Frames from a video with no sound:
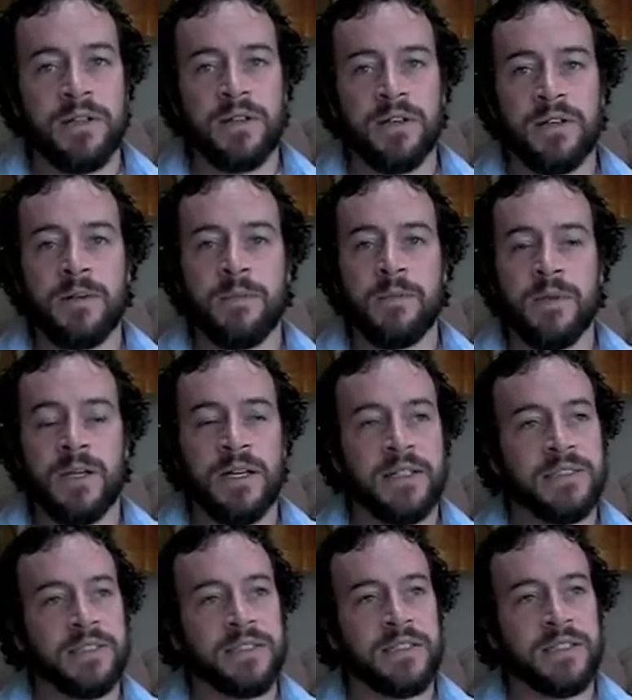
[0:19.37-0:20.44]
and
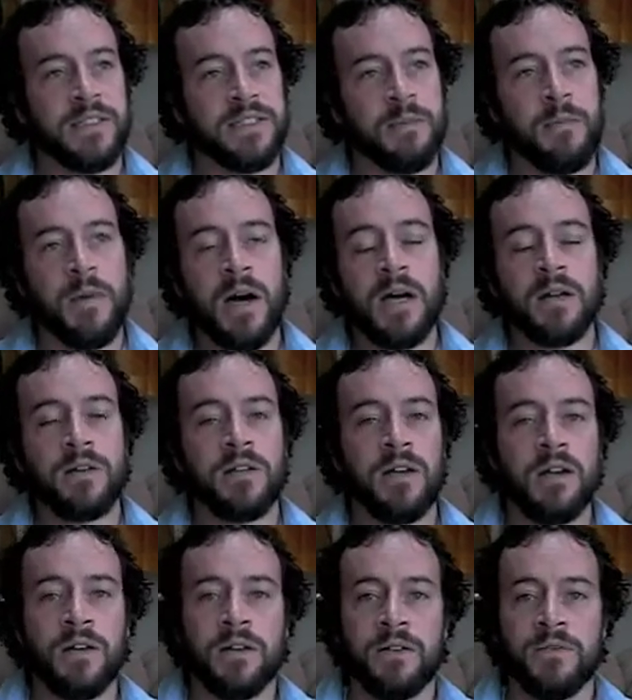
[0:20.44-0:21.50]
it's a model
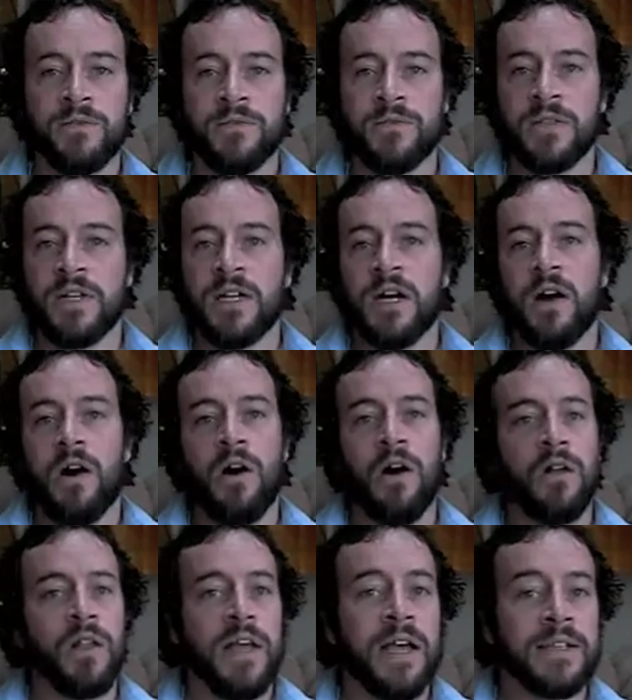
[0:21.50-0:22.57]
of
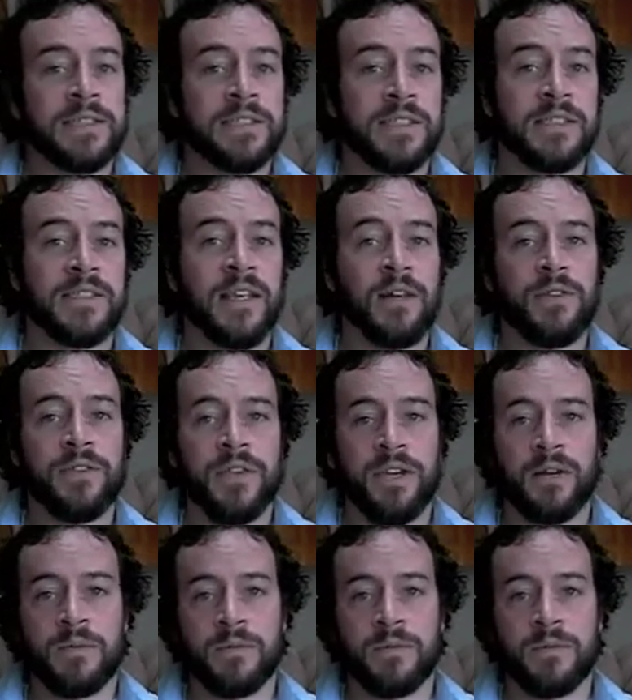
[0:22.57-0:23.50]
all access healthcare.